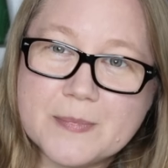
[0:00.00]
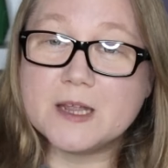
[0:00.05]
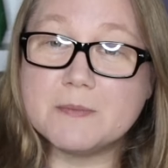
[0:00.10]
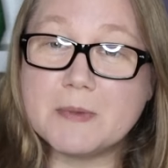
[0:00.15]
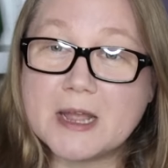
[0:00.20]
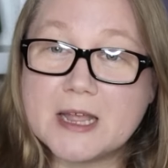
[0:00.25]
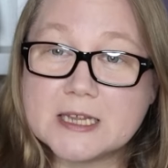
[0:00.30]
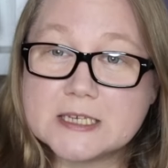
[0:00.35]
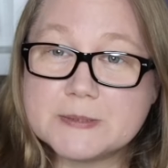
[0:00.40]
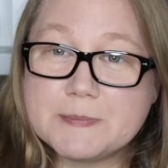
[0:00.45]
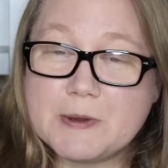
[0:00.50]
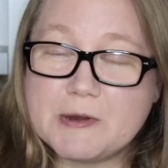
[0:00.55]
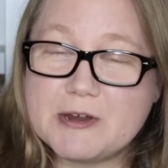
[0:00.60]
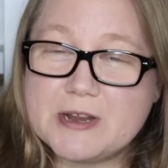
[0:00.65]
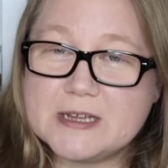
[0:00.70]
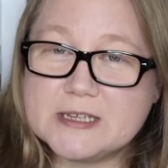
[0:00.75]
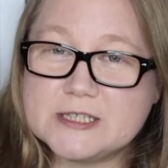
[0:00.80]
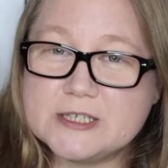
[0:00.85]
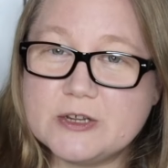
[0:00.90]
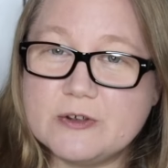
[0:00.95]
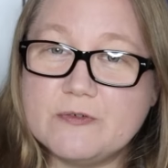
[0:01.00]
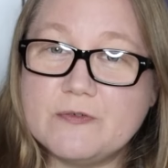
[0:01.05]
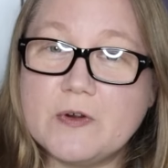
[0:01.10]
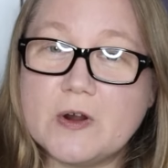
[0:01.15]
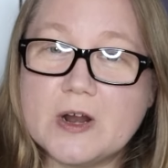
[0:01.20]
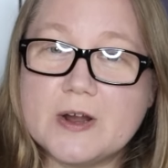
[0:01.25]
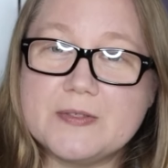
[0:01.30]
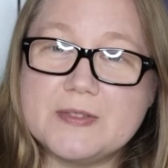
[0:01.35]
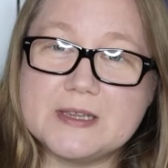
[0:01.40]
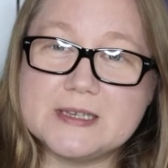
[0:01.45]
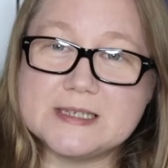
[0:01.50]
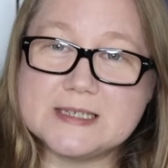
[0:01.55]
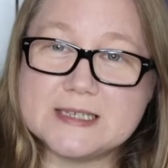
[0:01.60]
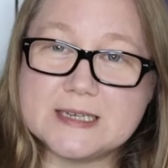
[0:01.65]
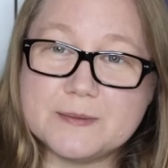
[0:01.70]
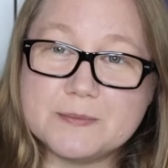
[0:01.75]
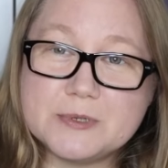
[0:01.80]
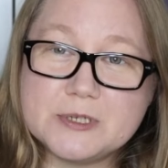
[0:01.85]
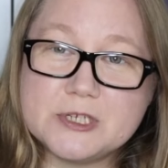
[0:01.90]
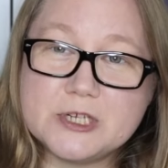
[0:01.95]
In my experience so far the
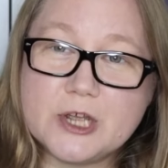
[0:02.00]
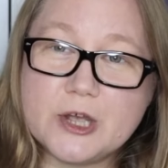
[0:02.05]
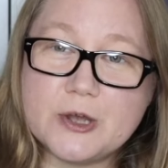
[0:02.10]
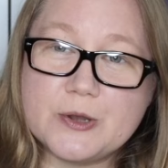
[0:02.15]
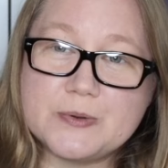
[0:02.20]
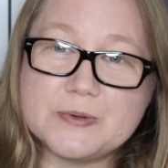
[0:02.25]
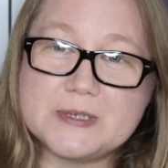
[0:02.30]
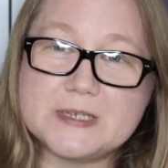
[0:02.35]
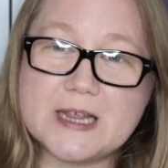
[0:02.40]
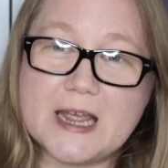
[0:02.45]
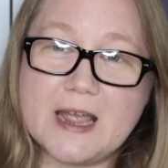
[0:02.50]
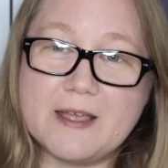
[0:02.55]
zipped tote